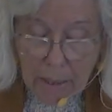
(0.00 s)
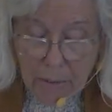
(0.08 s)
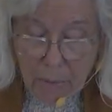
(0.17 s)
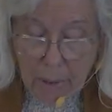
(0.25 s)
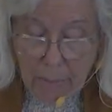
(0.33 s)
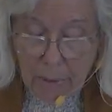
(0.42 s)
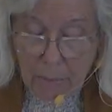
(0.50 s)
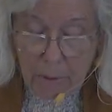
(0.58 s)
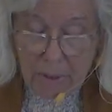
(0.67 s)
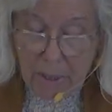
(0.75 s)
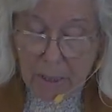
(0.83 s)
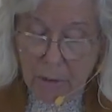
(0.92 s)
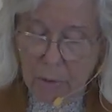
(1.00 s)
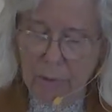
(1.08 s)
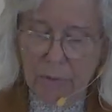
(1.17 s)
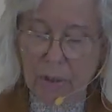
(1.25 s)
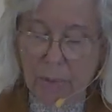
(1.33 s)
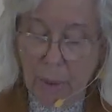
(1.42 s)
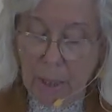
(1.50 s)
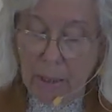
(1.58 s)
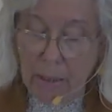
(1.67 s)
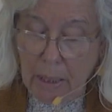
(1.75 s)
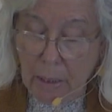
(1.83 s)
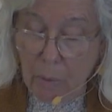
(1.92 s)
women were said to have spun
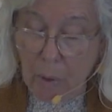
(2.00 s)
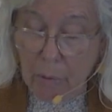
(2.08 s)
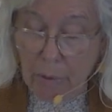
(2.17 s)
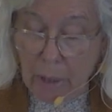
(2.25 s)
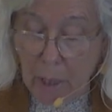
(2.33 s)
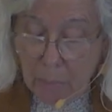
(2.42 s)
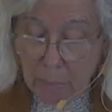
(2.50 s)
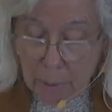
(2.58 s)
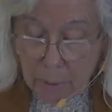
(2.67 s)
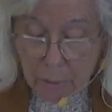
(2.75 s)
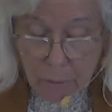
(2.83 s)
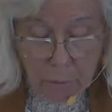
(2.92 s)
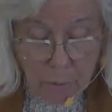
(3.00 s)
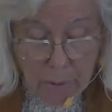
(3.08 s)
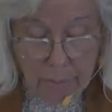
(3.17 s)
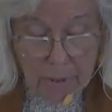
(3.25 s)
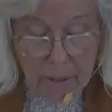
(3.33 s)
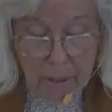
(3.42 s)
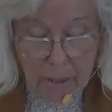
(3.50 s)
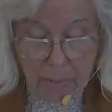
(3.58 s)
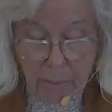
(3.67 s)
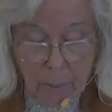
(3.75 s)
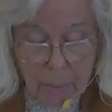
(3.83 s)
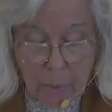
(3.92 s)
and woven blue, crimson, and
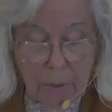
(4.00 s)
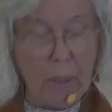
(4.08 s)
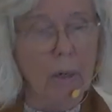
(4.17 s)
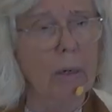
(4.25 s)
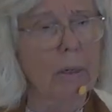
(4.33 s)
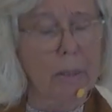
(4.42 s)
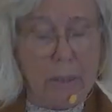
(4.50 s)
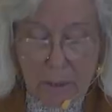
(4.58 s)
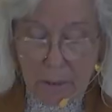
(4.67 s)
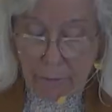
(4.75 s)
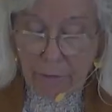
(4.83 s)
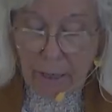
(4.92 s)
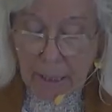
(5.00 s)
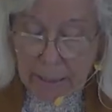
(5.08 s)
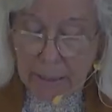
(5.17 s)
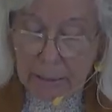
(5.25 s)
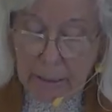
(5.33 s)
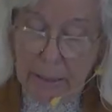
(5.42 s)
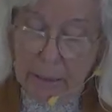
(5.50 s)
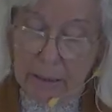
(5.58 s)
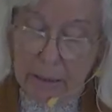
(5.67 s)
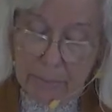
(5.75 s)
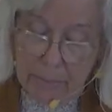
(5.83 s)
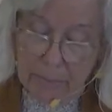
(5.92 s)
purple yarns into fine linen,
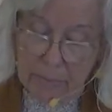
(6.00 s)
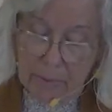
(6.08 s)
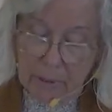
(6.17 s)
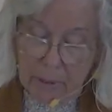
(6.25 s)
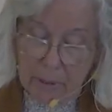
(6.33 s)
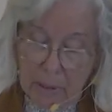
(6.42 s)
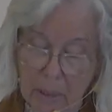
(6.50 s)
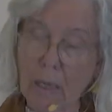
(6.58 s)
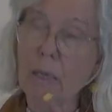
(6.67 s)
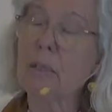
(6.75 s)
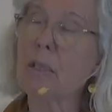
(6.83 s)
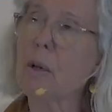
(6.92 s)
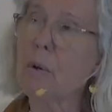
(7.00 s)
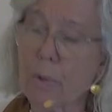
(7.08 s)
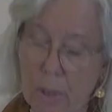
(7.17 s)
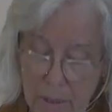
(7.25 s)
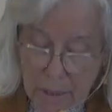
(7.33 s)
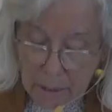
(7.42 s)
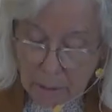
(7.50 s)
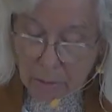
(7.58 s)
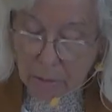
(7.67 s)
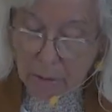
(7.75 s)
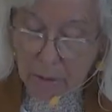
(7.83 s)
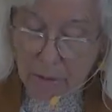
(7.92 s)
so skilled
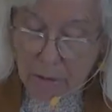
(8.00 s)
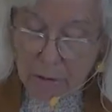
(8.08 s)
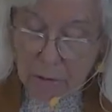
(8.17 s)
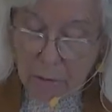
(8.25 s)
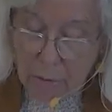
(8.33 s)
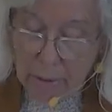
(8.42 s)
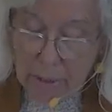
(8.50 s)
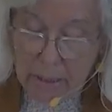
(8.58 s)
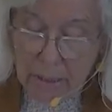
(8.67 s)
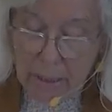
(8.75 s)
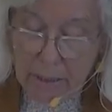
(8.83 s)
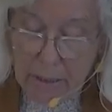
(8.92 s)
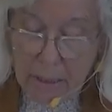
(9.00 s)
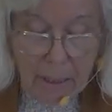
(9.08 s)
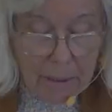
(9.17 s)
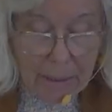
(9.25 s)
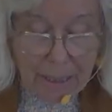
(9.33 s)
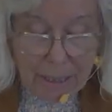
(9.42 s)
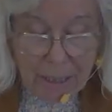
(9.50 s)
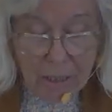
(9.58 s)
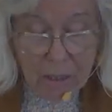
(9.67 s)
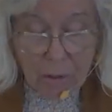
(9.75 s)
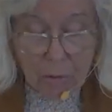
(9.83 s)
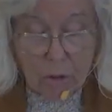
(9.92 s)
that the story says they did
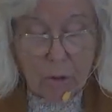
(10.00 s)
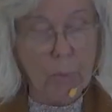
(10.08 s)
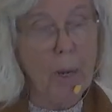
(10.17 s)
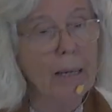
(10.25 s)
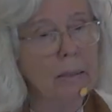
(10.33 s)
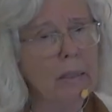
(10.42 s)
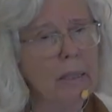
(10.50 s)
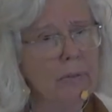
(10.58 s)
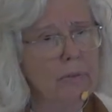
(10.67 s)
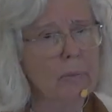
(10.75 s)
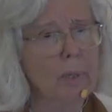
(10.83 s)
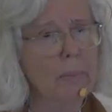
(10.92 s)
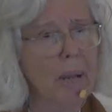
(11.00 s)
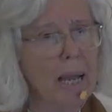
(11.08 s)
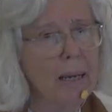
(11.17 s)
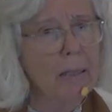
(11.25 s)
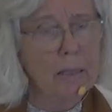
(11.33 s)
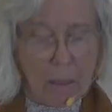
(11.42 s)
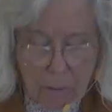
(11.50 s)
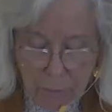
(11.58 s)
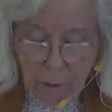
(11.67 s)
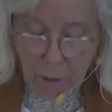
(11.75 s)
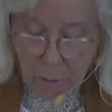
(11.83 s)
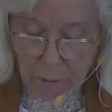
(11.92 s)
so directly from the backs of
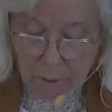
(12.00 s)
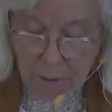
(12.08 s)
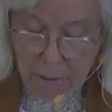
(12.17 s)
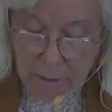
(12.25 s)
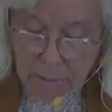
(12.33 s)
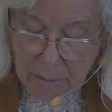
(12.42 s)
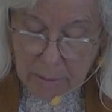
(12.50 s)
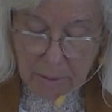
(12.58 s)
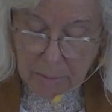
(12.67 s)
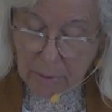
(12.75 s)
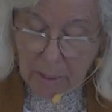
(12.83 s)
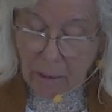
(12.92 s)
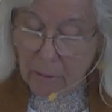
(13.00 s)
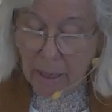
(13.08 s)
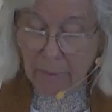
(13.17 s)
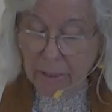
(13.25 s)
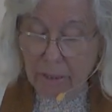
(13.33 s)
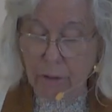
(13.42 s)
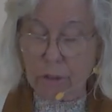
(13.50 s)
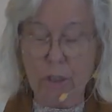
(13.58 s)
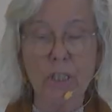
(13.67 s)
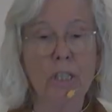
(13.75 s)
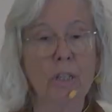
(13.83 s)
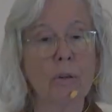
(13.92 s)
goats without having to
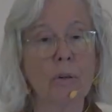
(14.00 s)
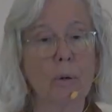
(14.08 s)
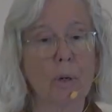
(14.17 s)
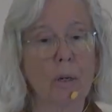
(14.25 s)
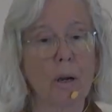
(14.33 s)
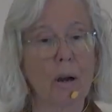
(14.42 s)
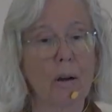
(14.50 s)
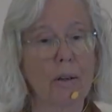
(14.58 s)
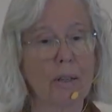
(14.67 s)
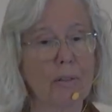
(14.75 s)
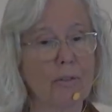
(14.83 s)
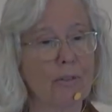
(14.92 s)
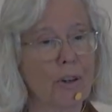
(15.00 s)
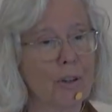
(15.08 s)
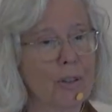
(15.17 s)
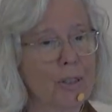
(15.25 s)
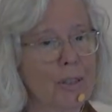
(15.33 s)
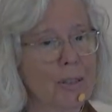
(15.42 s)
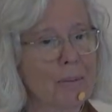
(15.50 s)
shear or card it first.